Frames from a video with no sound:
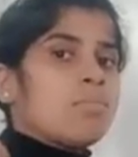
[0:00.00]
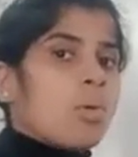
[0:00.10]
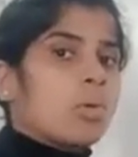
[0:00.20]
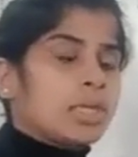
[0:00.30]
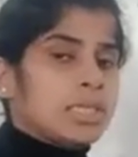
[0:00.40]

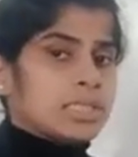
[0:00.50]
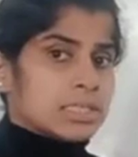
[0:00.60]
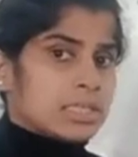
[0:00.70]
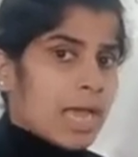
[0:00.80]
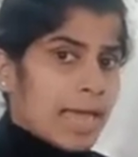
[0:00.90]
bodies
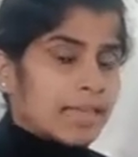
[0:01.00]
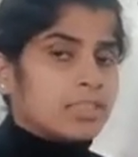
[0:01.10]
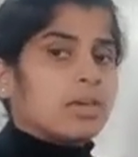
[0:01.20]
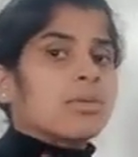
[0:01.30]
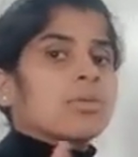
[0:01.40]

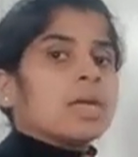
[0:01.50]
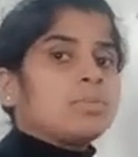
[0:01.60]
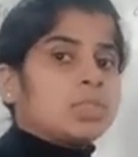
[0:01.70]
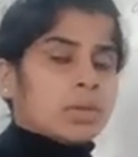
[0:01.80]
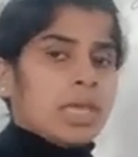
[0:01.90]
that
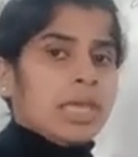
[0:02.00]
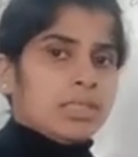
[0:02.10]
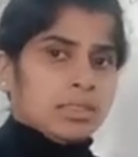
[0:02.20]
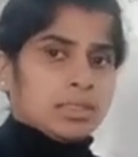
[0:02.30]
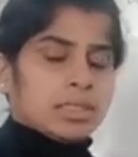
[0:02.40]
rub
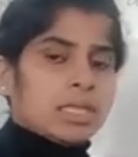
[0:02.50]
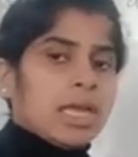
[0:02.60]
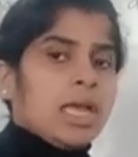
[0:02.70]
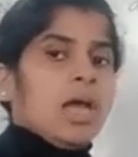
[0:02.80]
together,